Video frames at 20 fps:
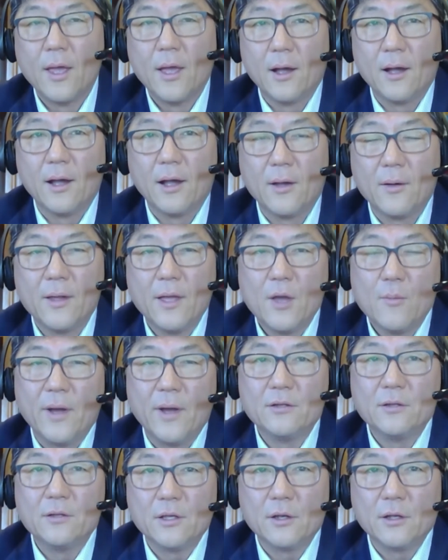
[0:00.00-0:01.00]

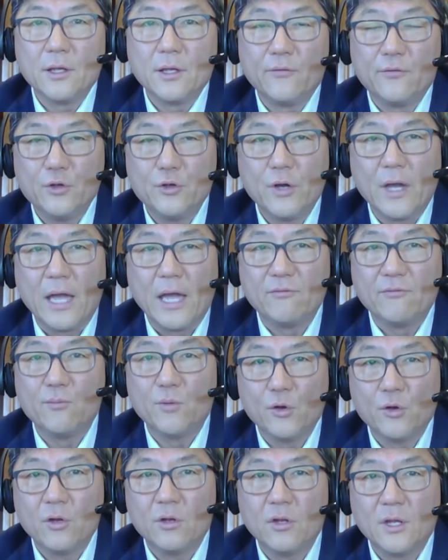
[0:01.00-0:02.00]
But if you have
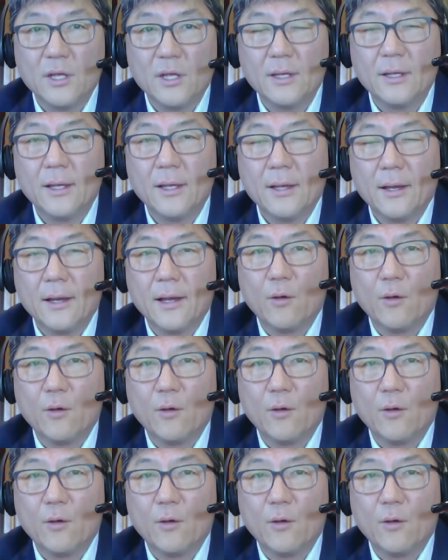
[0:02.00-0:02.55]
immunity,